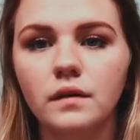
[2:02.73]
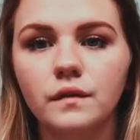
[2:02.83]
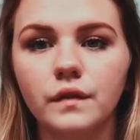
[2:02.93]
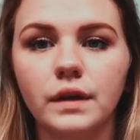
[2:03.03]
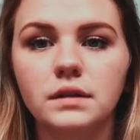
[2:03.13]

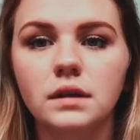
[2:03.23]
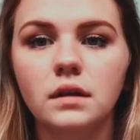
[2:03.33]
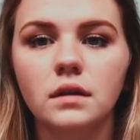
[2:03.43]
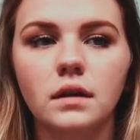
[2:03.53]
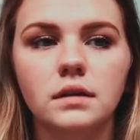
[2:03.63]

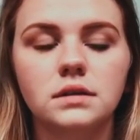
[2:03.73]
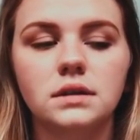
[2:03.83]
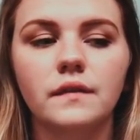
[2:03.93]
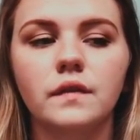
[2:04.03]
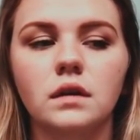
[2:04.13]
conflicting. It's
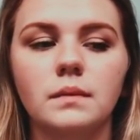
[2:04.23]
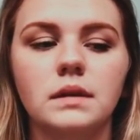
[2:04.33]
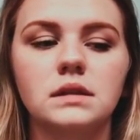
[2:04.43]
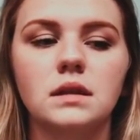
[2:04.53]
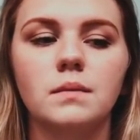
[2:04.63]
definitely
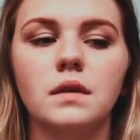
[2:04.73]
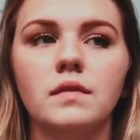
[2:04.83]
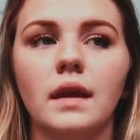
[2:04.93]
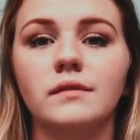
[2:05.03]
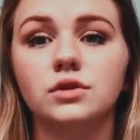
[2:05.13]
been
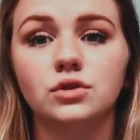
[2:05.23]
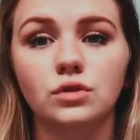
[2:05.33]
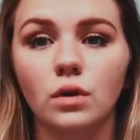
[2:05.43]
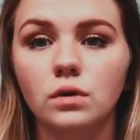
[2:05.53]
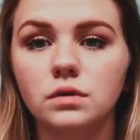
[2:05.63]
something that I've
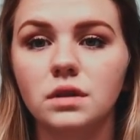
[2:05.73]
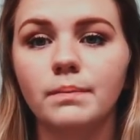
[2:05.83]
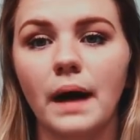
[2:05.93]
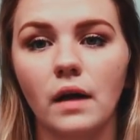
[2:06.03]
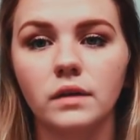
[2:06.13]
struggled to
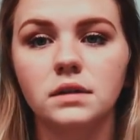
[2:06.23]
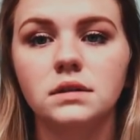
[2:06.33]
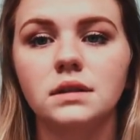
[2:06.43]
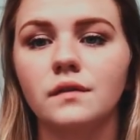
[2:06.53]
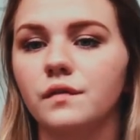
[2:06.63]

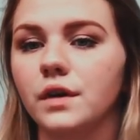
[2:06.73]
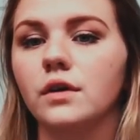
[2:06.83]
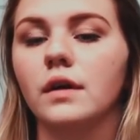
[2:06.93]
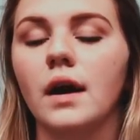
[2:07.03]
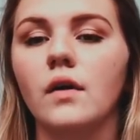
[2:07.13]
balance and
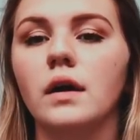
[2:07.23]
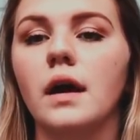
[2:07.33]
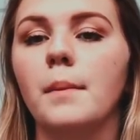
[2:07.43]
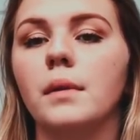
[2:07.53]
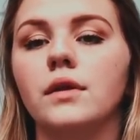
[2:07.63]
figure out
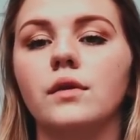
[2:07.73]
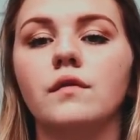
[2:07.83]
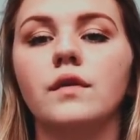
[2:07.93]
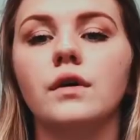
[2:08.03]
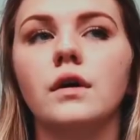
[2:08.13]
and
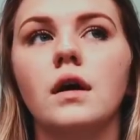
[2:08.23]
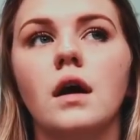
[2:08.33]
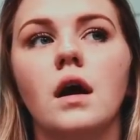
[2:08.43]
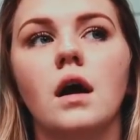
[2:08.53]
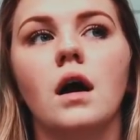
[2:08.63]
maneuver.
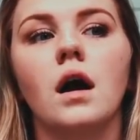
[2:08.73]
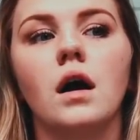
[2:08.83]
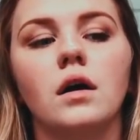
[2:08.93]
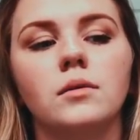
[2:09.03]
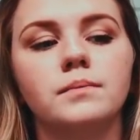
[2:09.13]

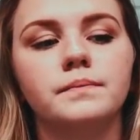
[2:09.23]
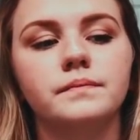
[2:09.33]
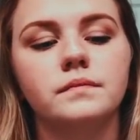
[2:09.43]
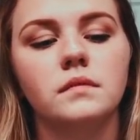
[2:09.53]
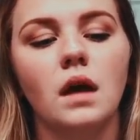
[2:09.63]
I
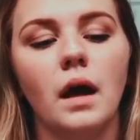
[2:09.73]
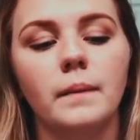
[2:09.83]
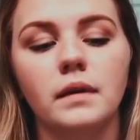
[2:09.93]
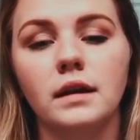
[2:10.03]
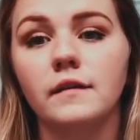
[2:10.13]

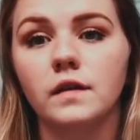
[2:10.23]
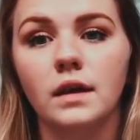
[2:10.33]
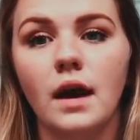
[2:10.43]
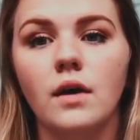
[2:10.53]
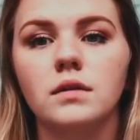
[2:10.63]
mean, even
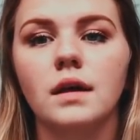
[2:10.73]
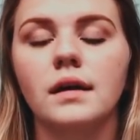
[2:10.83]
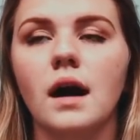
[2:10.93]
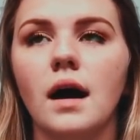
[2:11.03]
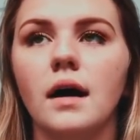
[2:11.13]
now,
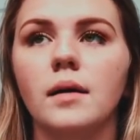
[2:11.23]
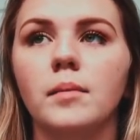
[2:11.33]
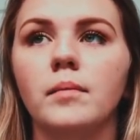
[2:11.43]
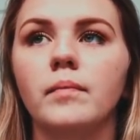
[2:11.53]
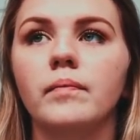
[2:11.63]
like, I'm
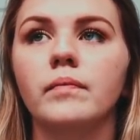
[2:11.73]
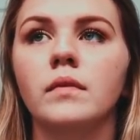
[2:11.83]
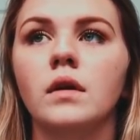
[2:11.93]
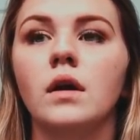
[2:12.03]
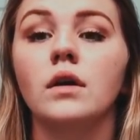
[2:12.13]

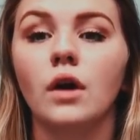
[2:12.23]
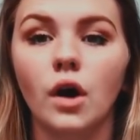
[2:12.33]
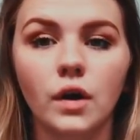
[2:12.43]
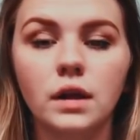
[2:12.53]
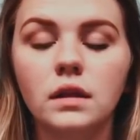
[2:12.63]

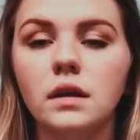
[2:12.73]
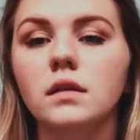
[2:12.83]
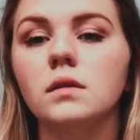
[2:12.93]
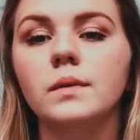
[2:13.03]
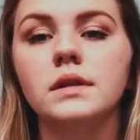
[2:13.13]
currently
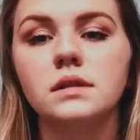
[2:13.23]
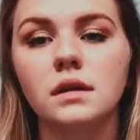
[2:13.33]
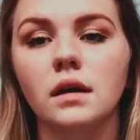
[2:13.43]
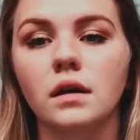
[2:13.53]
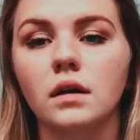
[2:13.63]
in
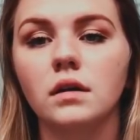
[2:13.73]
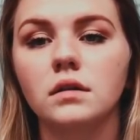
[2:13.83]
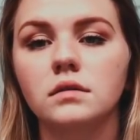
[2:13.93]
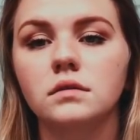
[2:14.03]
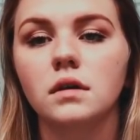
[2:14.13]
Louisiana.
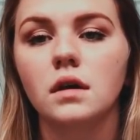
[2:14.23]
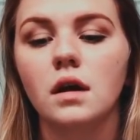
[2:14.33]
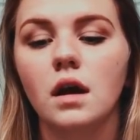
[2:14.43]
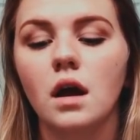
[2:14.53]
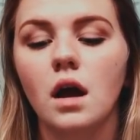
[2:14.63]

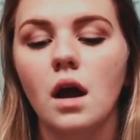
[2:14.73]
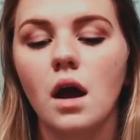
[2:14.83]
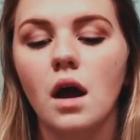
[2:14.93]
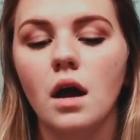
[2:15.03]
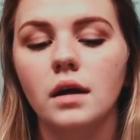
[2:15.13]

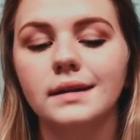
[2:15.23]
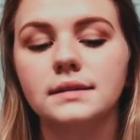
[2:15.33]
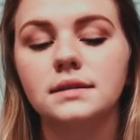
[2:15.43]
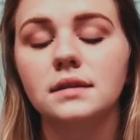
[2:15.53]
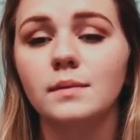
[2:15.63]

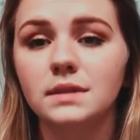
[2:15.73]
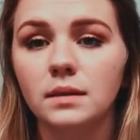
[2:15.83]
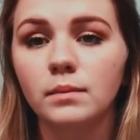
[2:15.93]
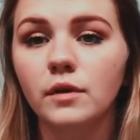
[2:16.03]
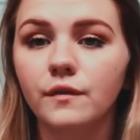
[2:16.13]
It's
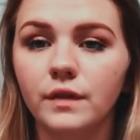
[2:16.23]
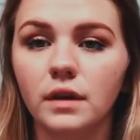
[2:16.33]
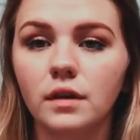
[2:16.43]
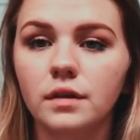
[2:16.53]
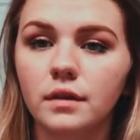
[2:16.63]
September
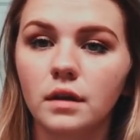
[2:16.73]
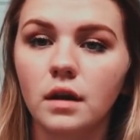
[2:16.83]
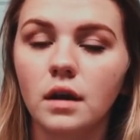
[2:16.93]
5th.